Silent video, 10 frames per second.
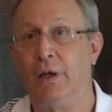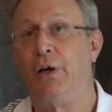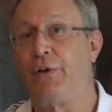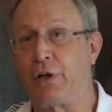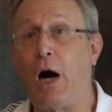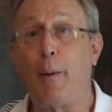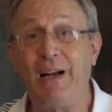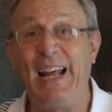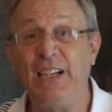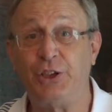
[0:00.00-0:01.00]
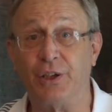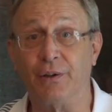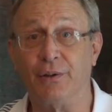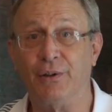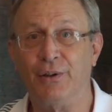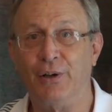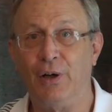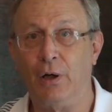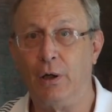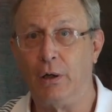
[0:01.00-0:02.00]
The combination
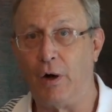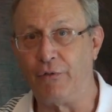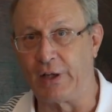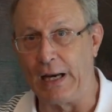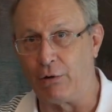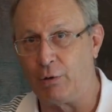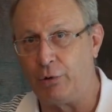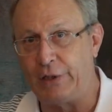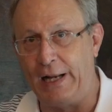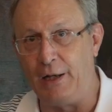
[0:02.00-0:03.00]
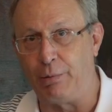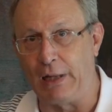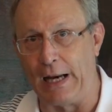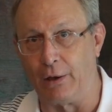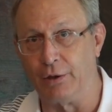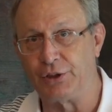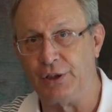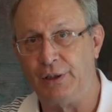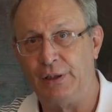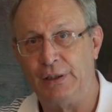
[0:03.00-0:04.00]
of the counter-rotating platters
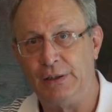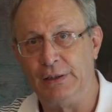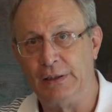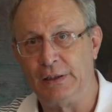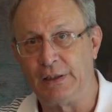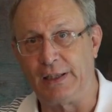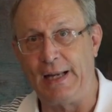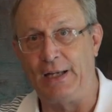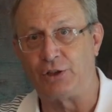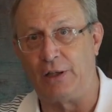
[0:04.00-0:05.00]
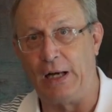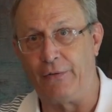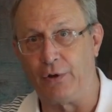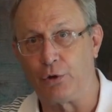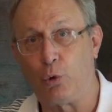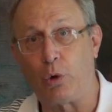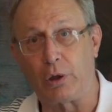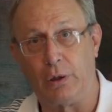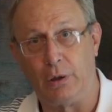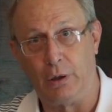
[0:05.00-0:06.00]
to cancel out the
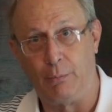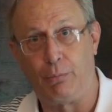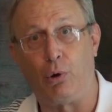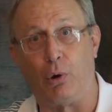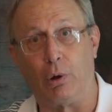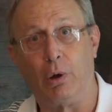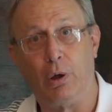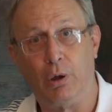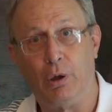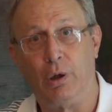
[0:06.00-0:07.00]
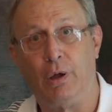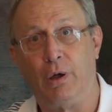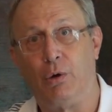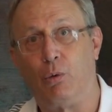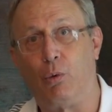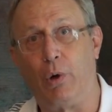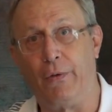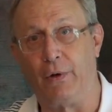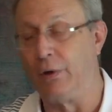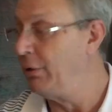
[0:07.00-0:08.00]
torque pull on
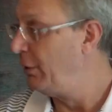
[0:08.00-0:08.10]
the